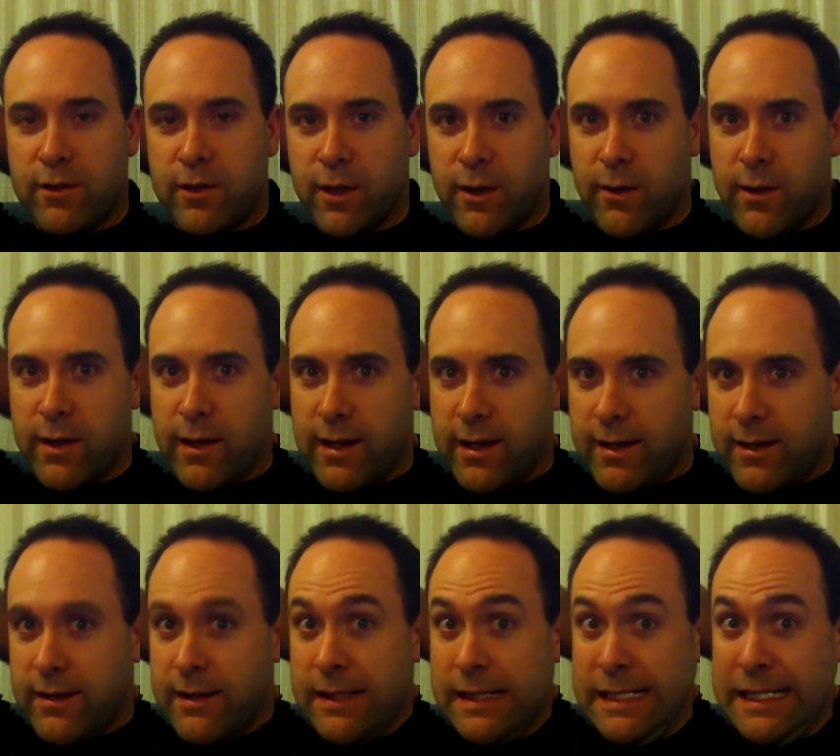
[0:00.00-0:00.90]

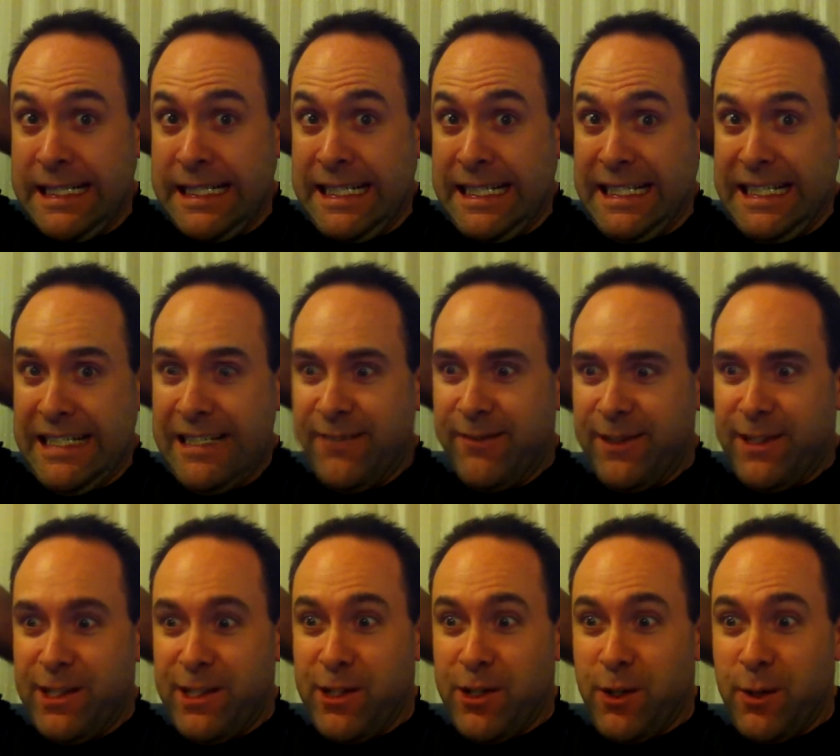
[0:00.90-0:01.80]
Joanne
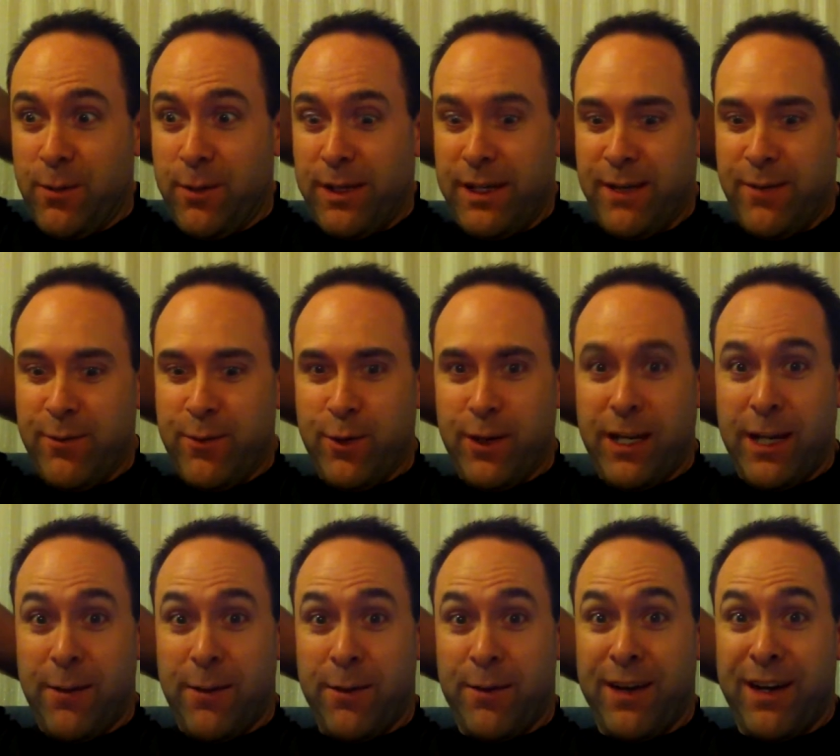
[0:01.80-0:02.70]
went shopping and brought a
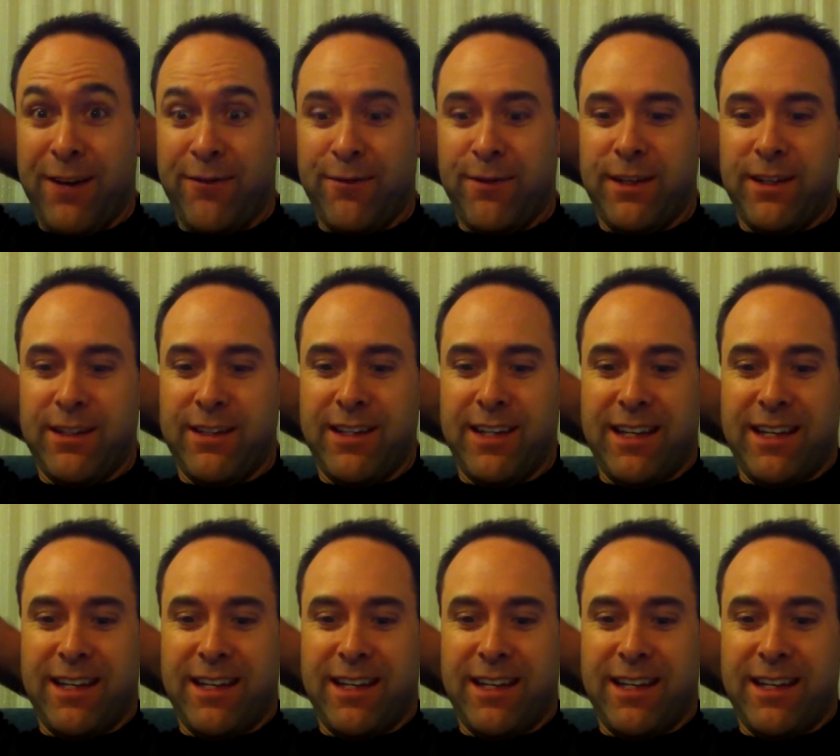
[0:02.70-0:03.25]
couple of outfits,